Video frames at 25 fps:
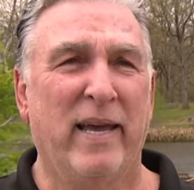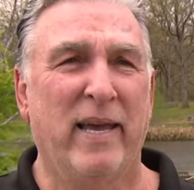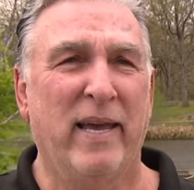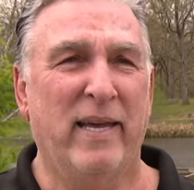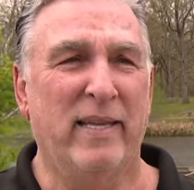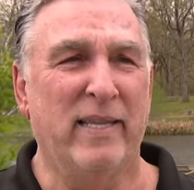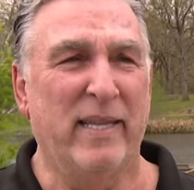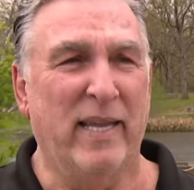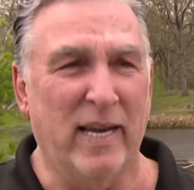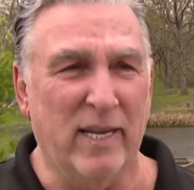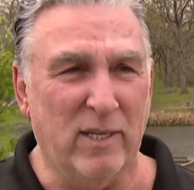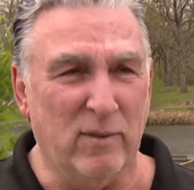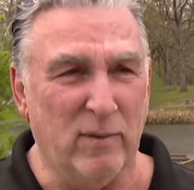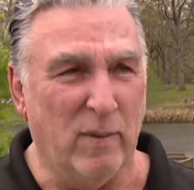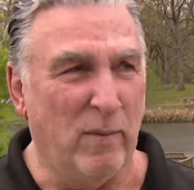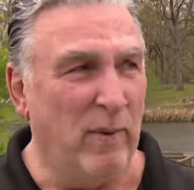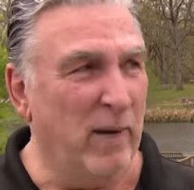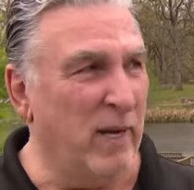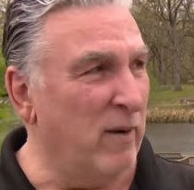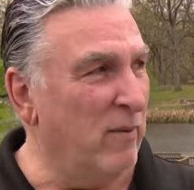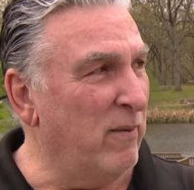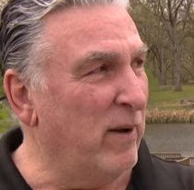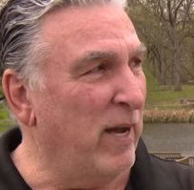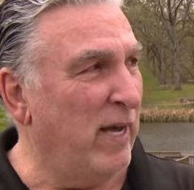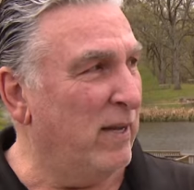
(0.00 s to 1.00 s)
And then as we
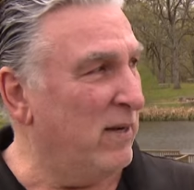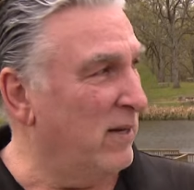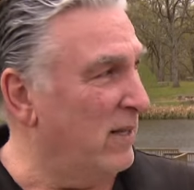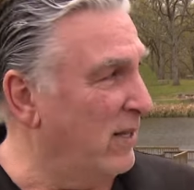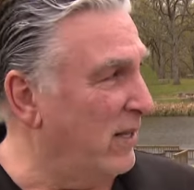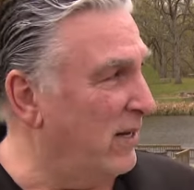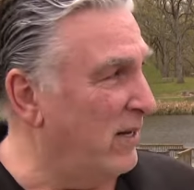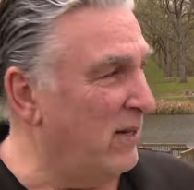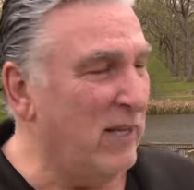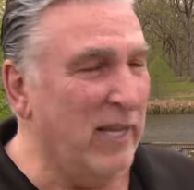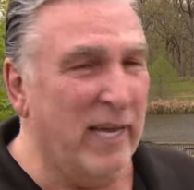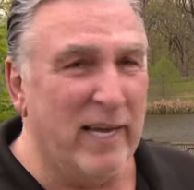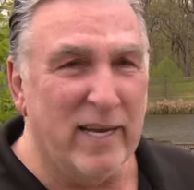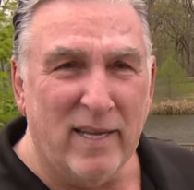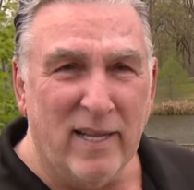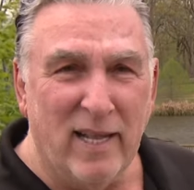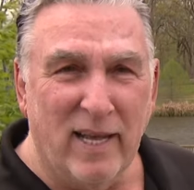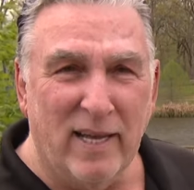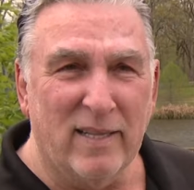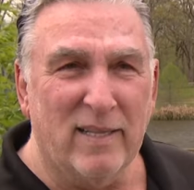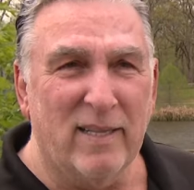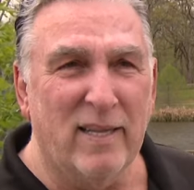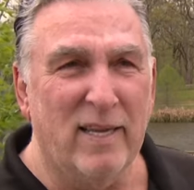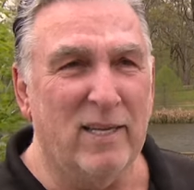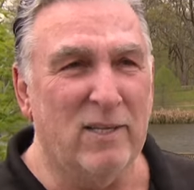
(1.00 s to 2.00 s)
went around the little lake
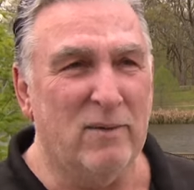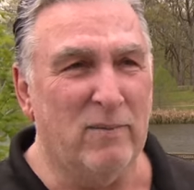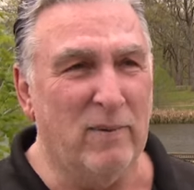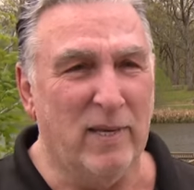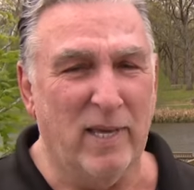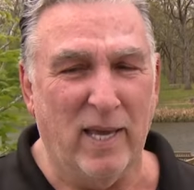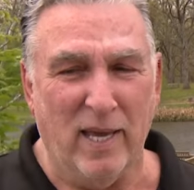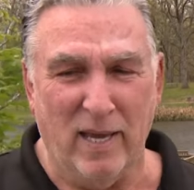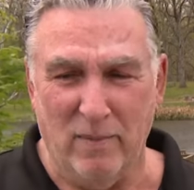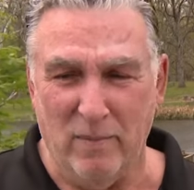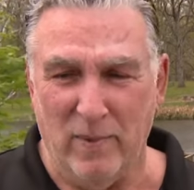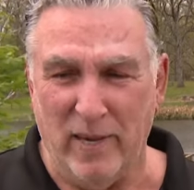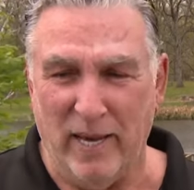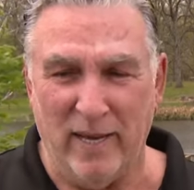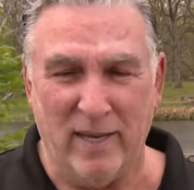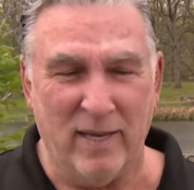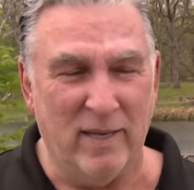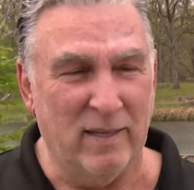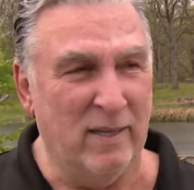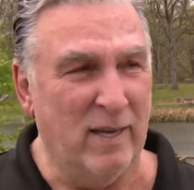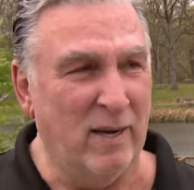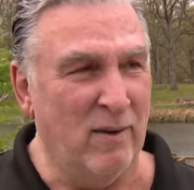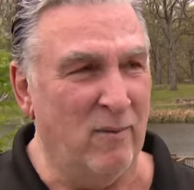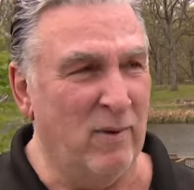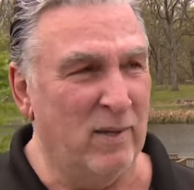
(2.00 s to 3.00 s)
like this, we came back in there,